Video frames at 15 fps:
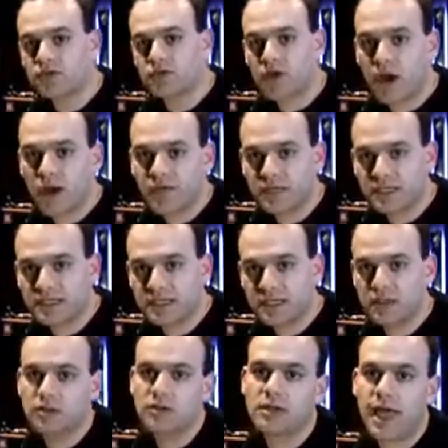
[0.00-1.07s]
to drive the
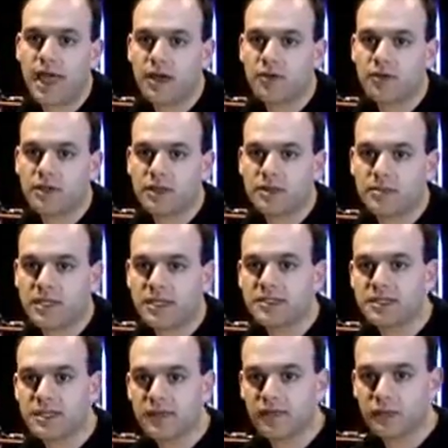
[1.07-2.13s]
signal louder in the
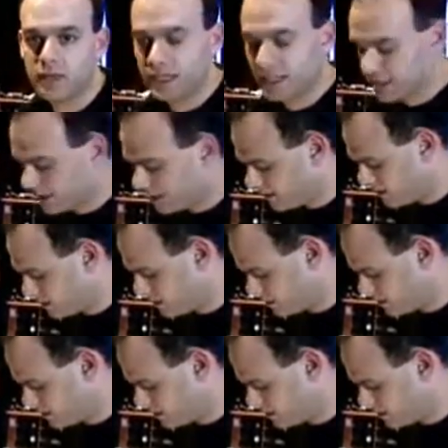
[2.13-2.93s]
mix if we need it.